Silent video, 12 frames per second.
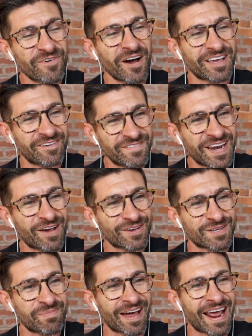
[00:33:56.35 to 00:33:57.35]
fucking
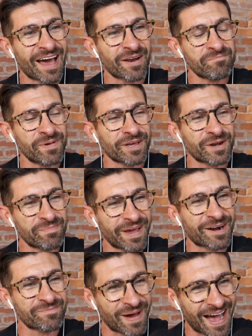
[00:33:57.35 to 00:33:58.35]
videos about how to build a
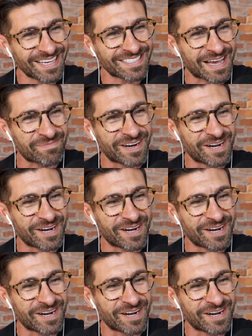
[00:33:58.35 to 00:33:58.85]
bigger bicep,